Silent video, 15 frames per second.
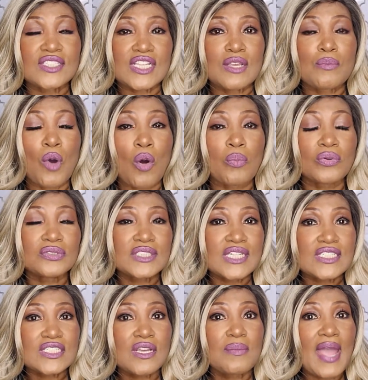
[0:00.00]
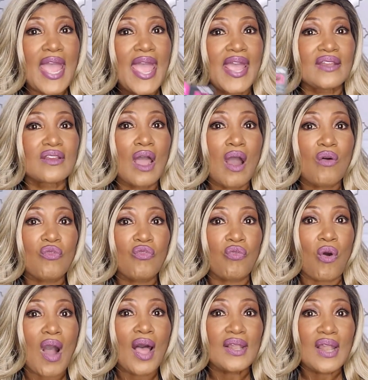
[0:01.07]
T-Mobile system and
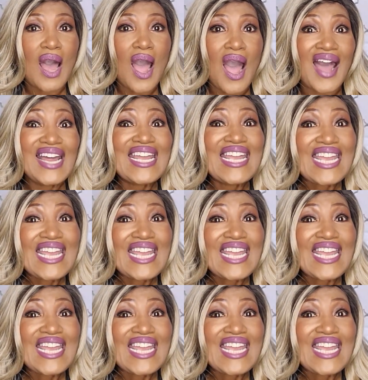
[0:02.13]
voila,